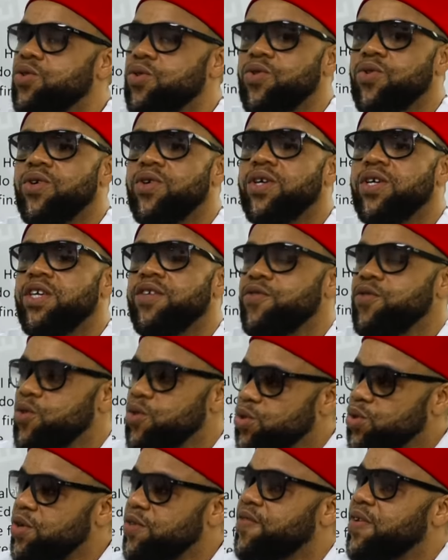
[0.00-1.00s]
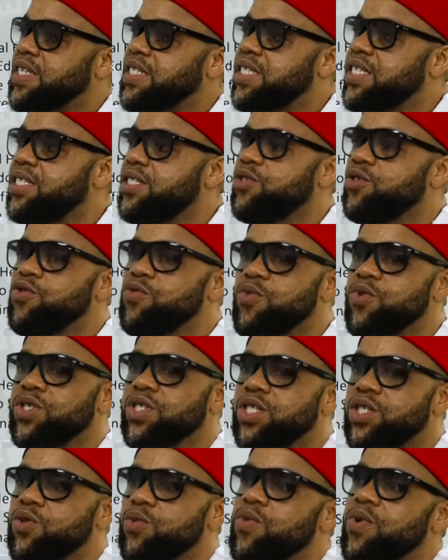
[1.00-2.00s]
so, if you go to a facility, you
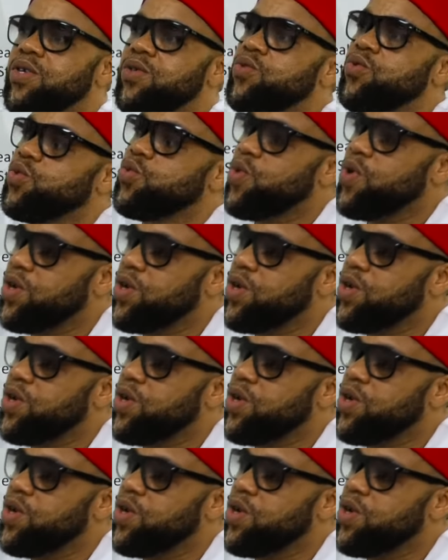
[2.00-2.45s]
must see someone who's